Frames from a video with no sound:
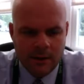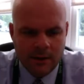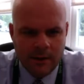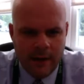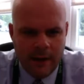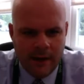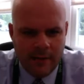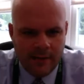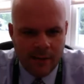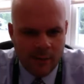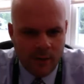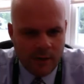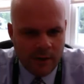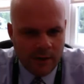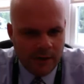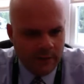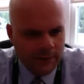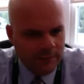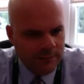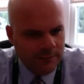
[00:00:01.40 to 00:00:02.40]
Hey
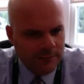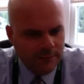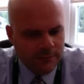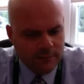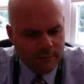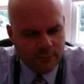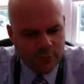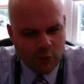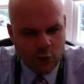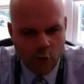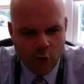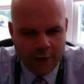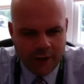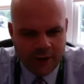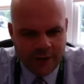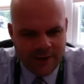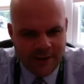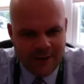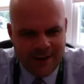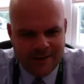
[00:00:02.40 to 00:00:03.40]
everyone, recording
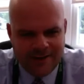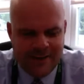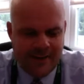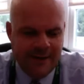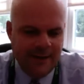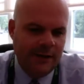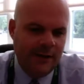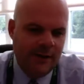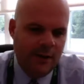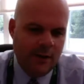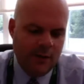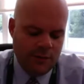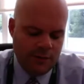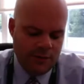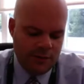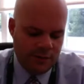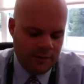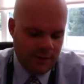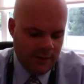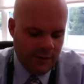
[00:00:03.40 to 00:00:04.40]
today's daily
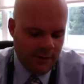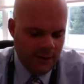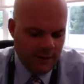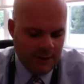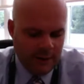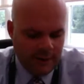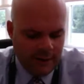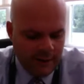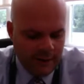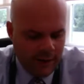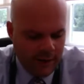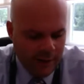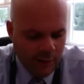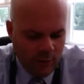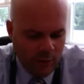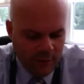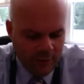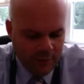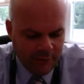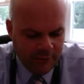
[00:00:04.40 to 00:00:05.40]
notes.
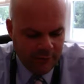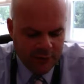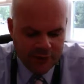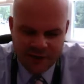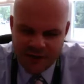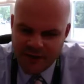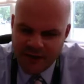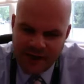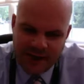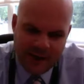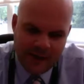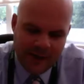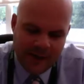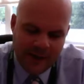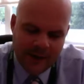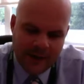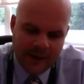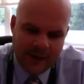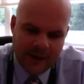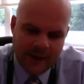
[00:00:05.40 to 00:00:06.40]
Want to first say
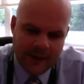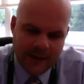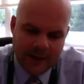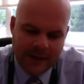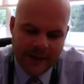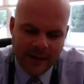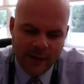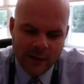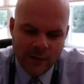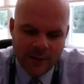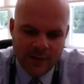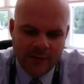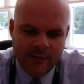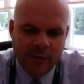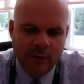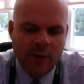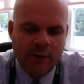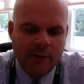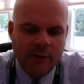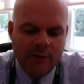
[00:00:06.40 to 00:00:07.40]
thank you to
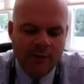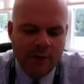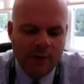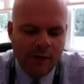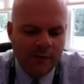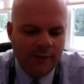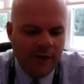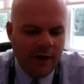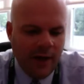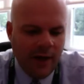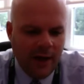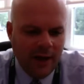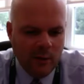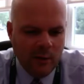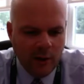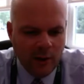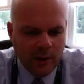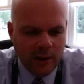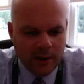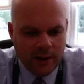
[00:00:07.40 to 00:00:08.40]
everyone for all of your hard
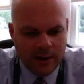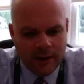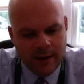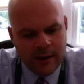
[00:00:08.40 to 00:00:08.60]
work.